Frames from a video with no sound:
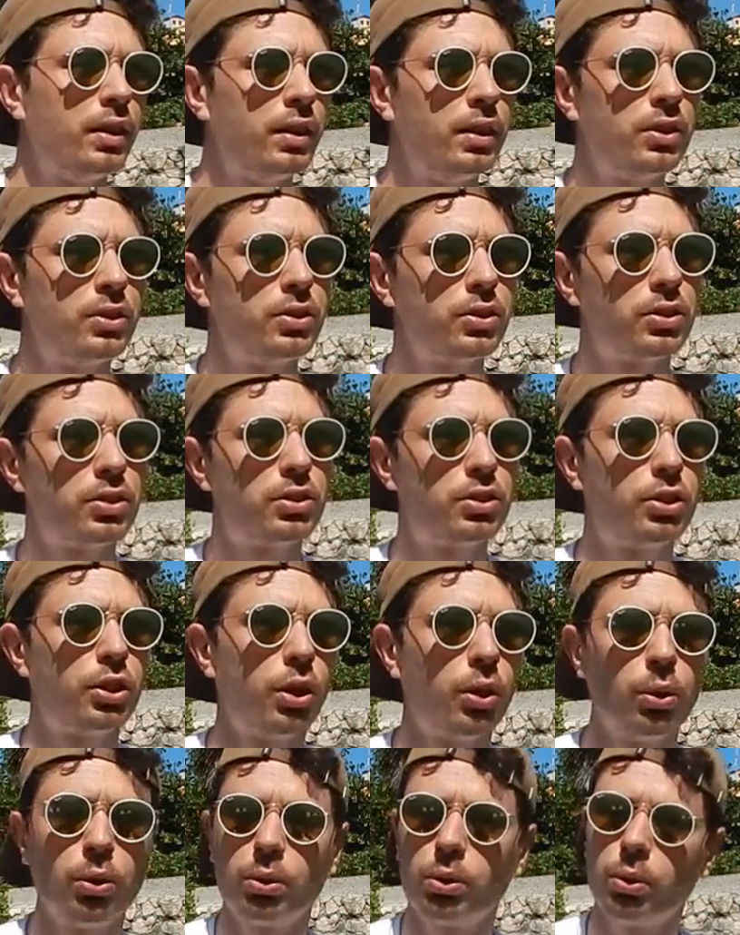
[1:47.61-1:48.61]
It's just
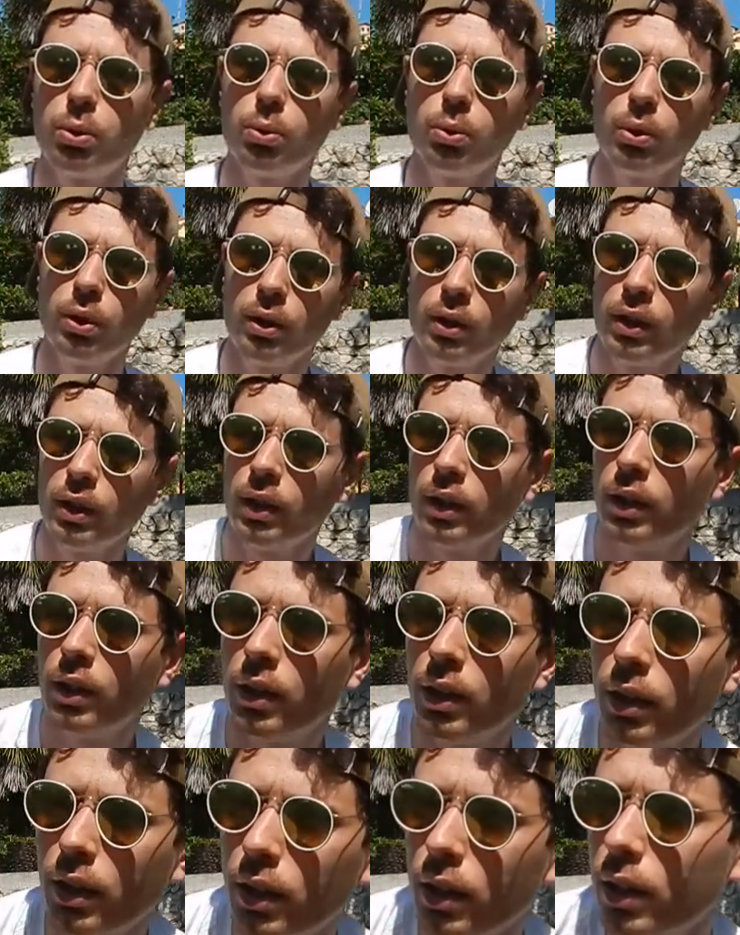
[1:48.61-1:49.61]
so cool.
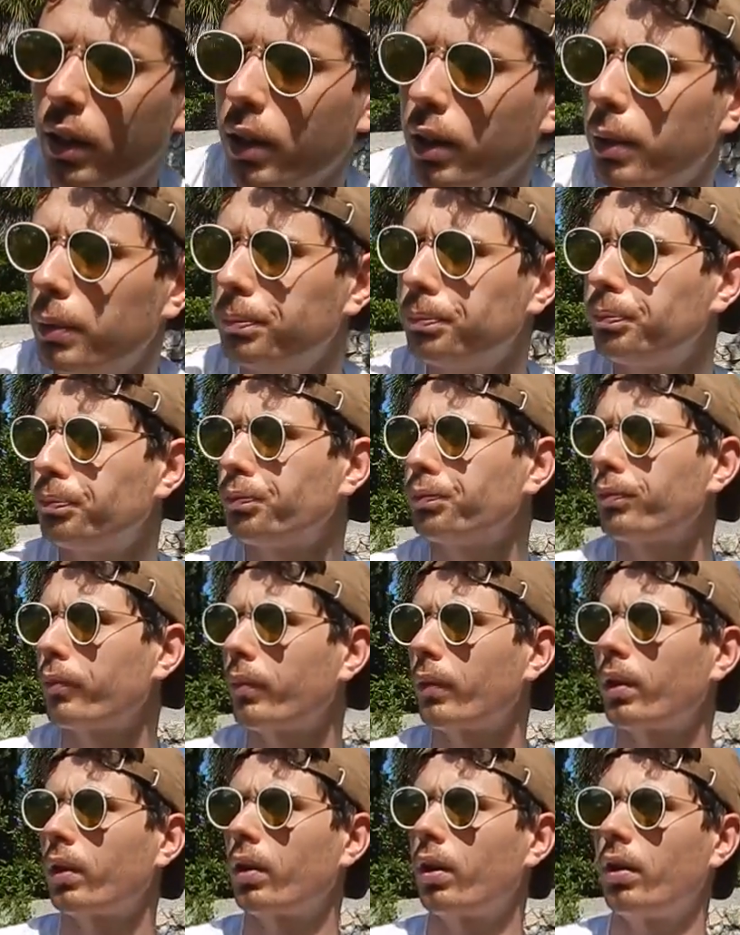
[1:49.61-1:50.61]

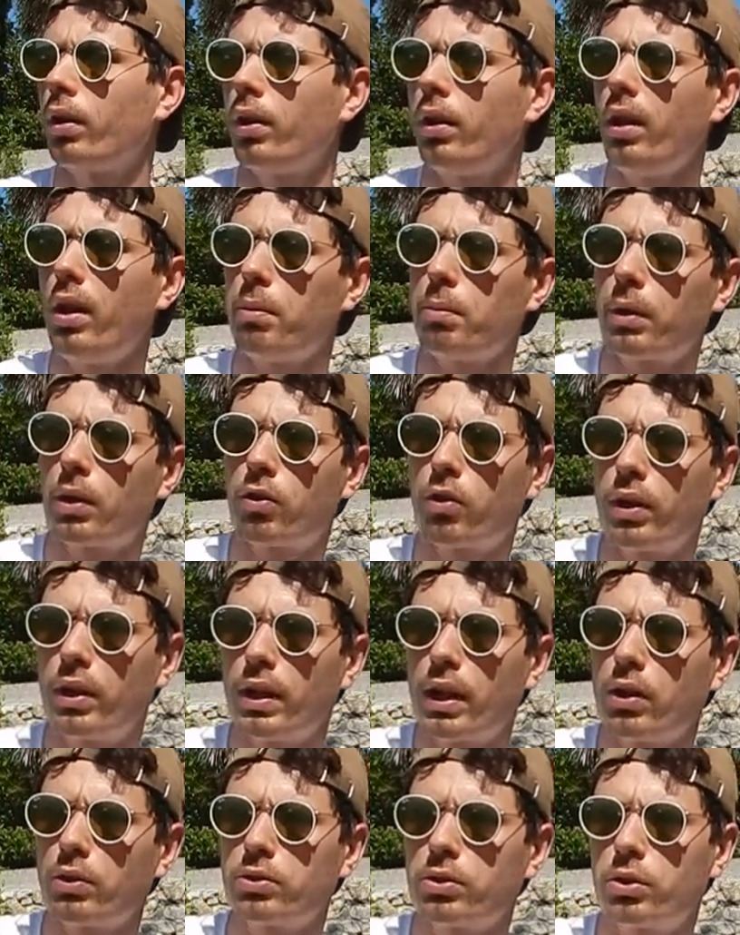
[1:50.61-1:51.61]
Yeah, my
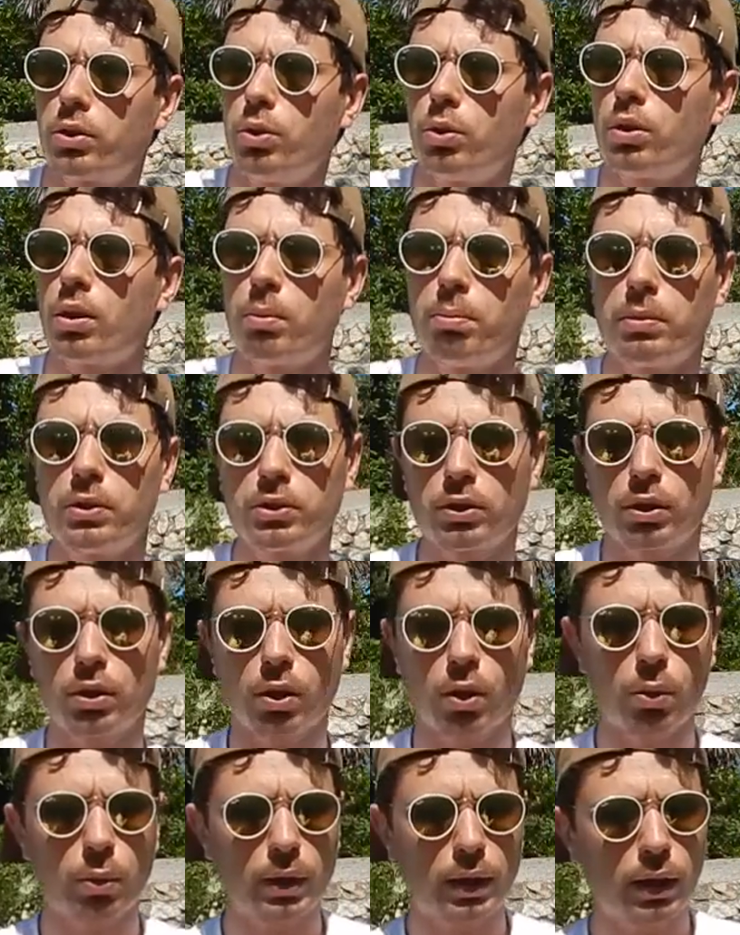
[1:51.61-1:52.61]
greenhouse of cucumbers are
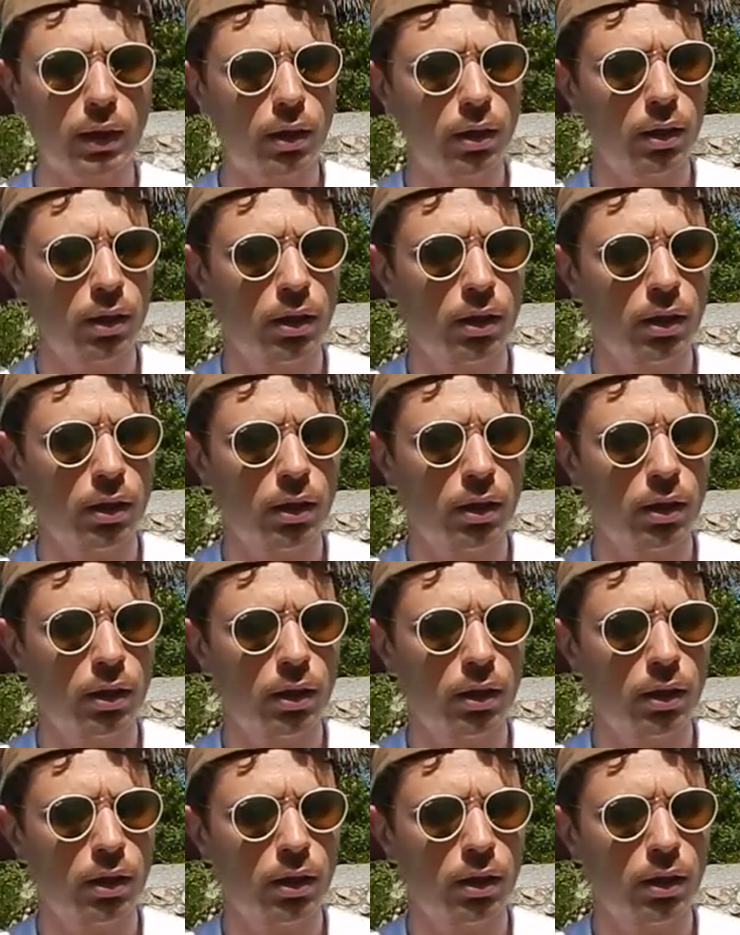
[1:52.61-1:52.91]
growing.